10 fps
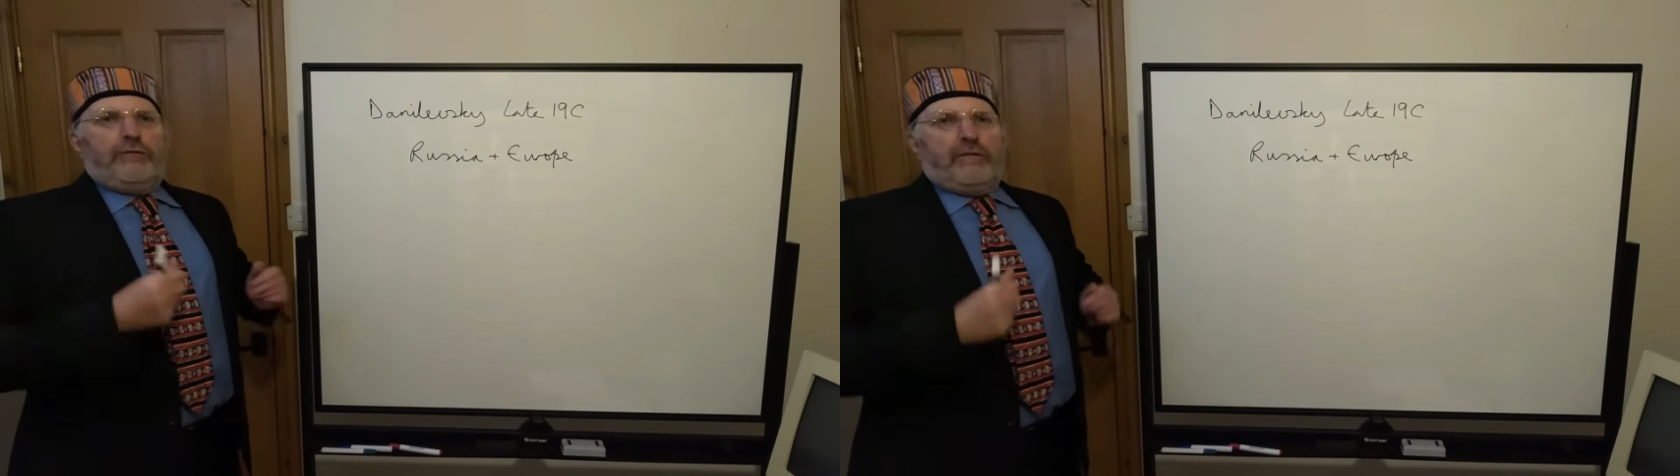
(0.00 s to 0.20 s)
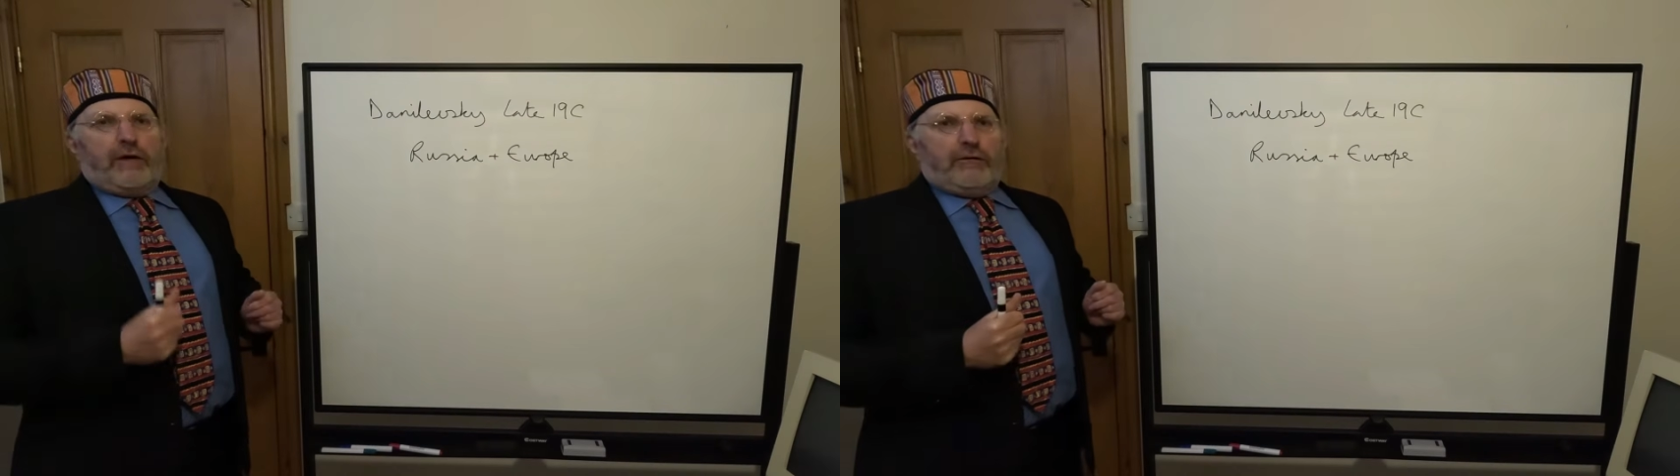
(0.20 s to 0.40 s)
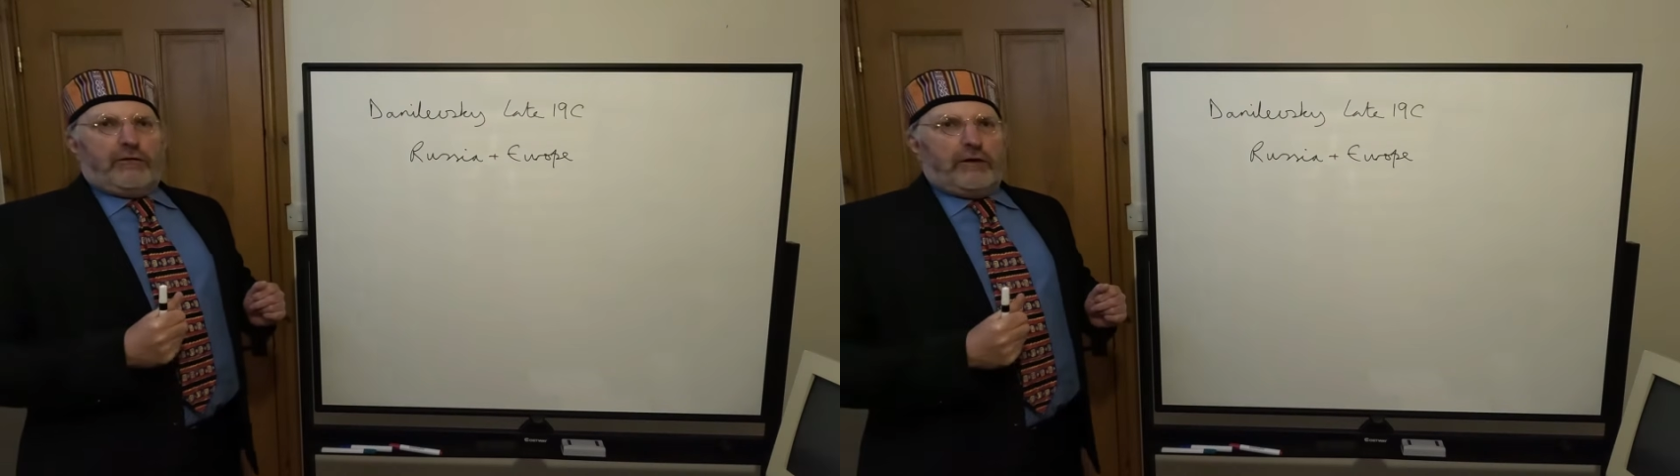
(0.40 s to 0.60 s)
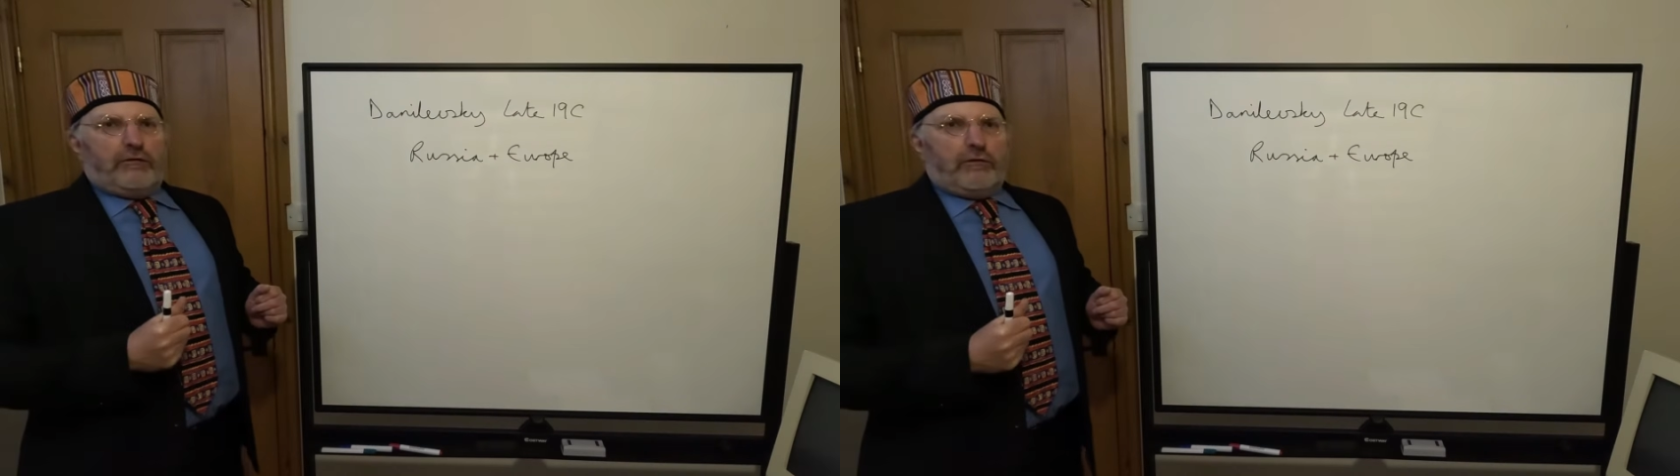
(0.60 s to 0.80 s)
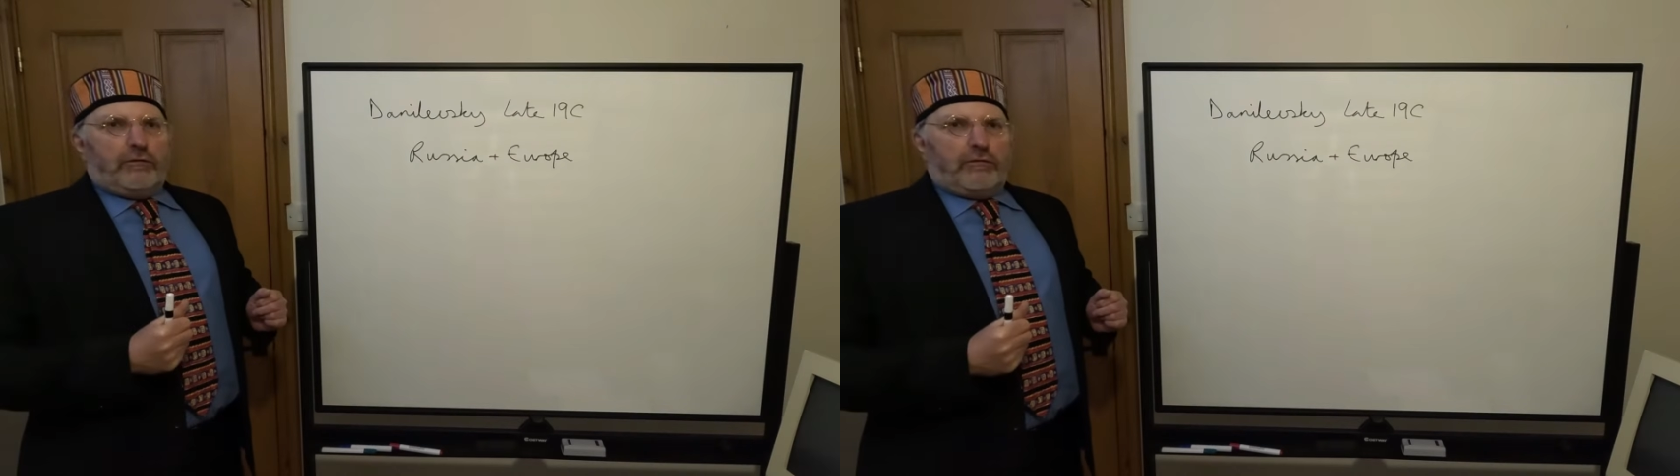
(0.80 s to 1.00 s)

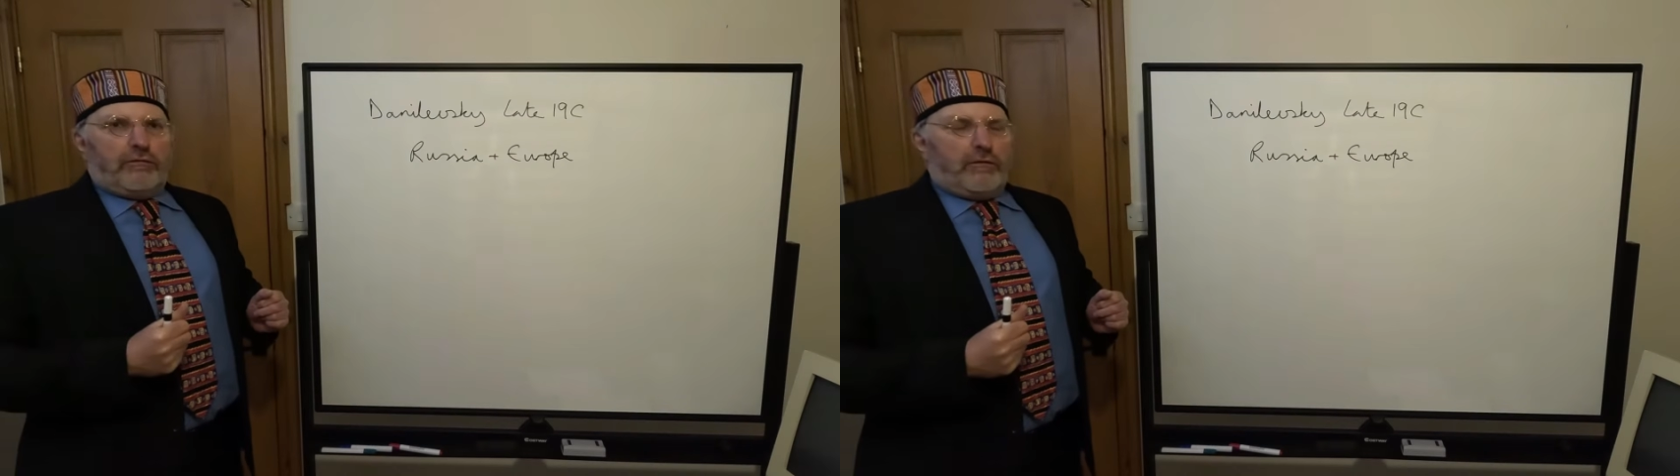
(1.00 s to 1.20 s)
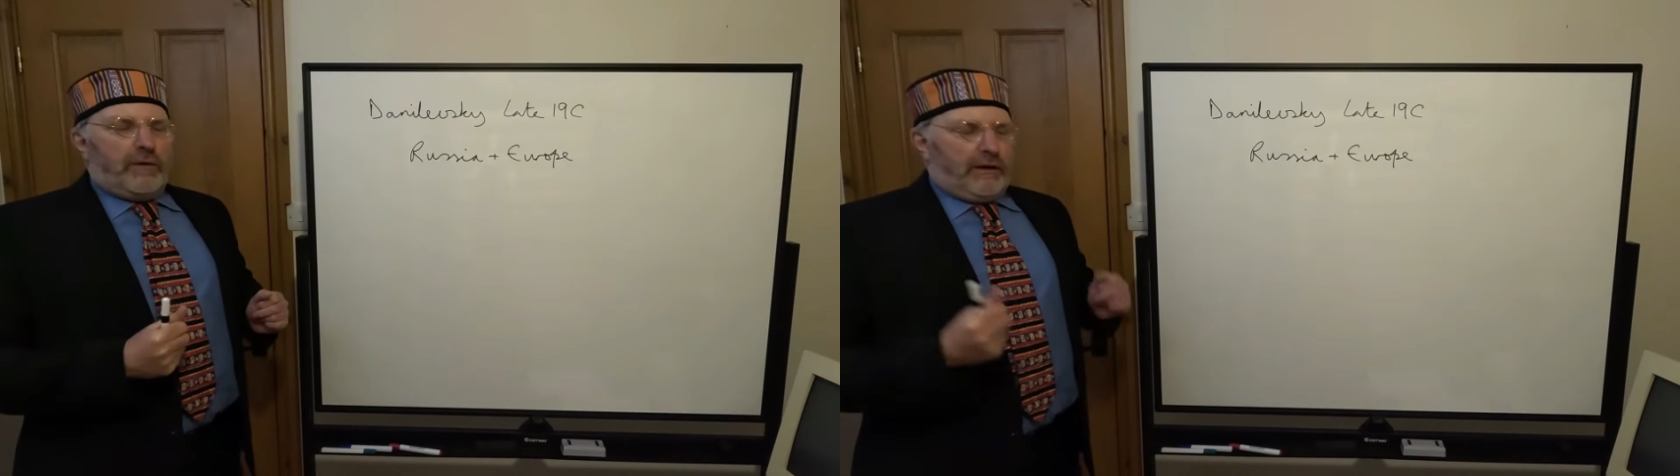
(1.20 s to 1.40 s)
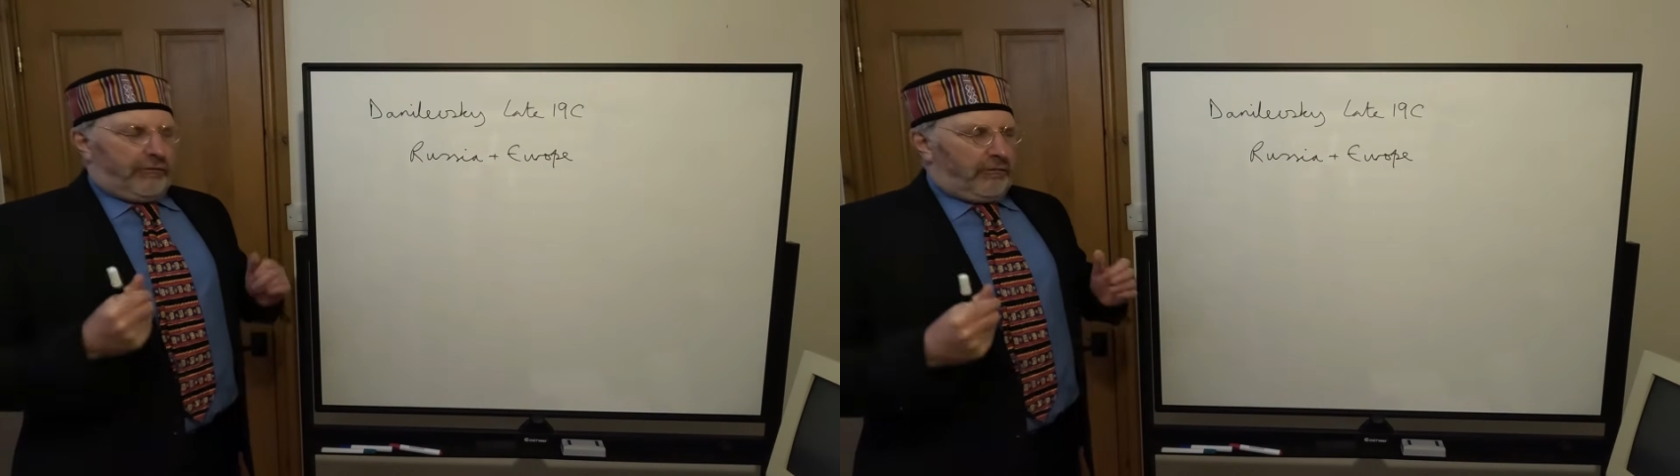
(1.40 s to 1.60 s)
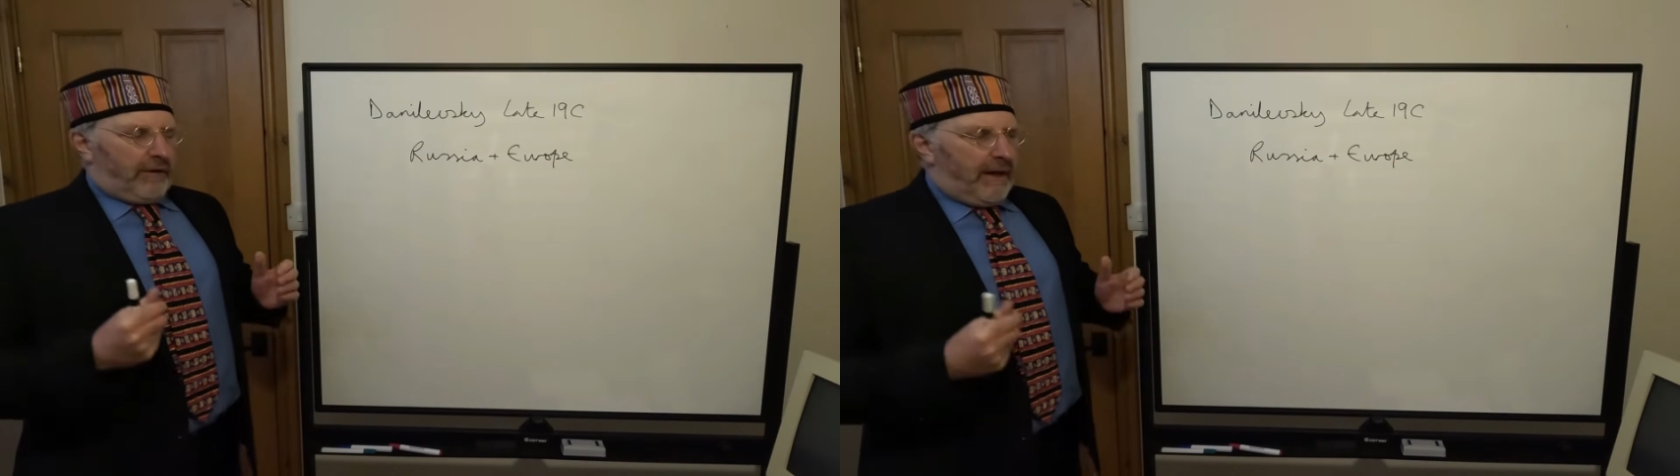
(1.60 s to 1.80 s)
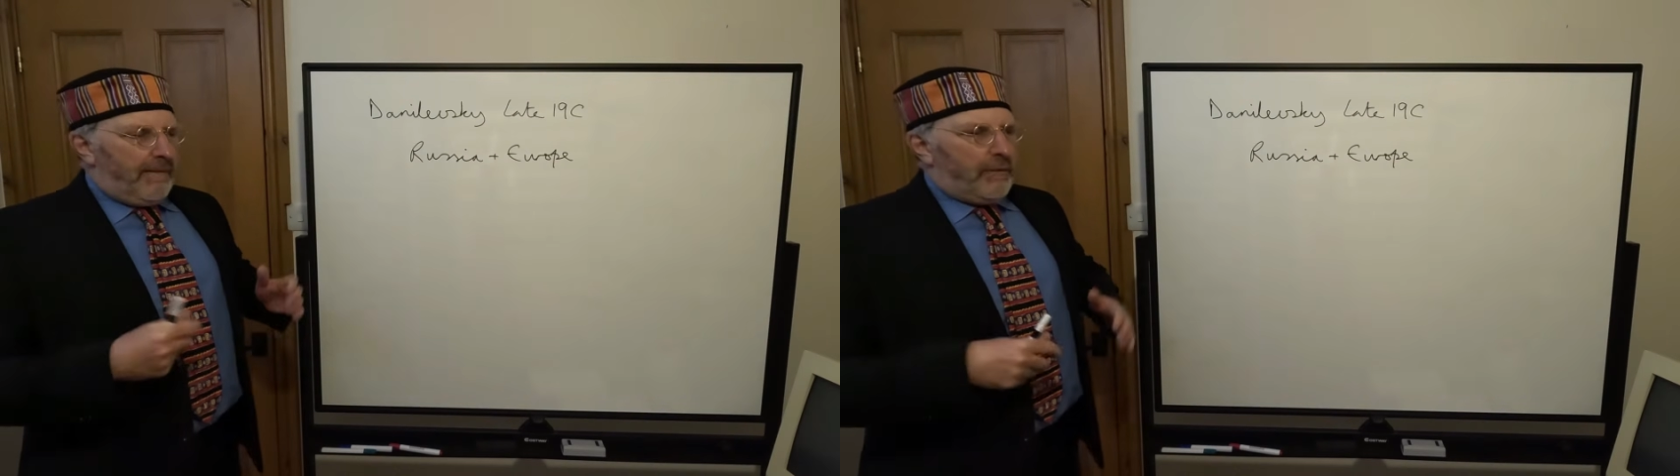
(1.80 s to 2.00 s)
civilizations through
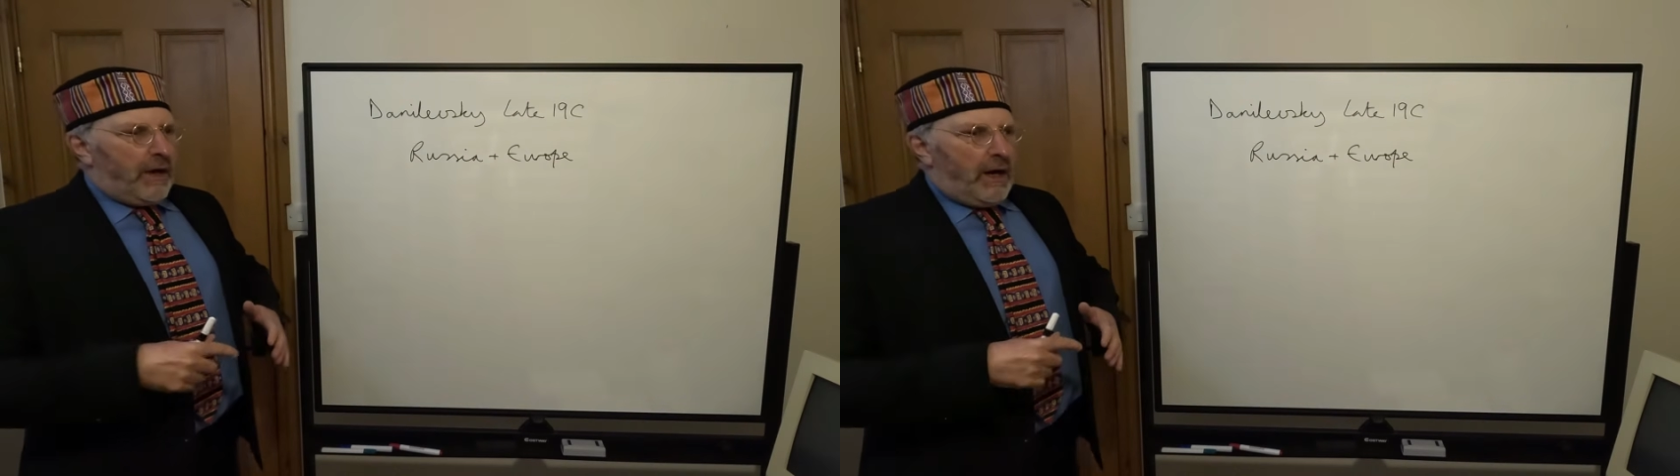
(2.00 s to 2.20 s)
history,